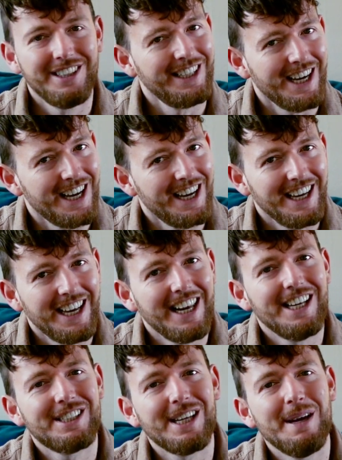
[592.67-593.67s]
yeah, it
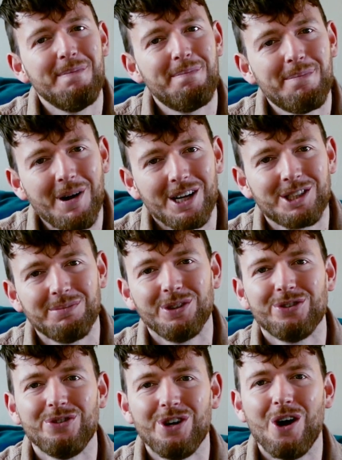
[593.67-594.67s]
is
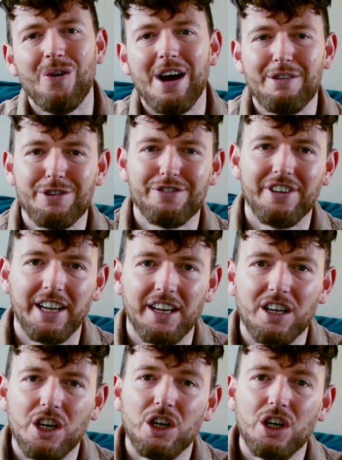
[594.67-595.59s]
impossible to know everything.